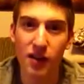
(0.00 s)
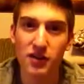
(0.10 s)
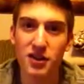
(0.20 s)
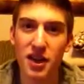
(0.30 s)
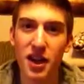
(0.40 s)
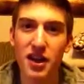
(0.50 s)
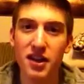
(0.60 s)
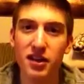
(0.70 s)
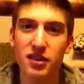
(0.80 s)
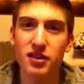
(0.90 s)
in today's
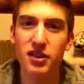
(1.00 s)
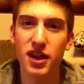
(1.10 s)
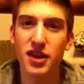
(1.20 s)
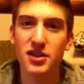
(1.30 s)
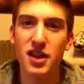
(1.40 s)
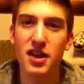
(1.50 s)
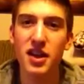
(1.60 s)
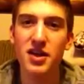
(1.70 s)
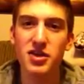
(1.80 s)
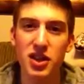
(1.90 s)
day and
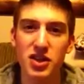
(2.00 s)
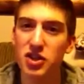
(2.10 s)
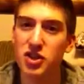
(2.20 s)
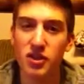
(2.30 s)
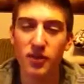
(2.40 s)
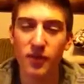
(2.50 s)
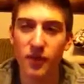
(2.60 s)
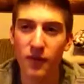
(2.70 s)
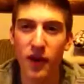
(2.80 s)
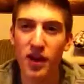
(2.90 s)
age, they should
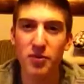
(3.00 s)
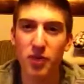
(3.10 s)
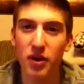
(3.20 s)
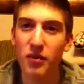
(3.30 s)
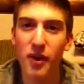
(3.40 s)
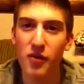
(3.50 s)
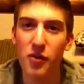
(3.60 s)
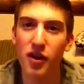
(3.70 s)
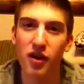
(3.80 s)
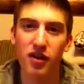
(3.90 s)
fucking put them
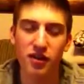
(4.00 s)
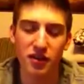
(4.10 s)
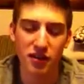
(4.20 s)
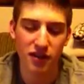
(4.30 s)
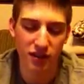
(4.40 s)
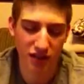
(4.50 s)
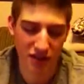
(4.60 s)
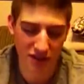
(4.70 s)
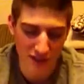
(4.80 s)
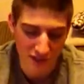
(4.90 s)
everywhere.
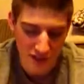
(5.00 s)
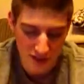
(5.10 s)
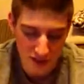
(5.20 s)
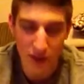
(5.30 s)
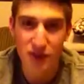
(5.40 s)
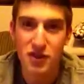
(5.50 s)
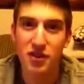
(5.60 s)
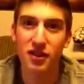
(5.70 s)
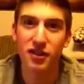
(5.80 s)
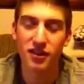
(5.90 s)
They really
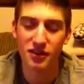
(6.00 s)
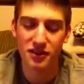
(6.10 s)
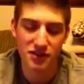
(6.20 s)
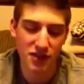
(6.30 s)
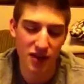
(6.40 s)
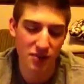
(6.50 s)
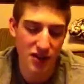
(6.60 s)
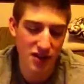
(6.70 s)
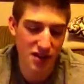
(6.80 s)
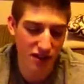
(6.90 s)
should. So, I
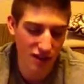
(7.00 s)
mean,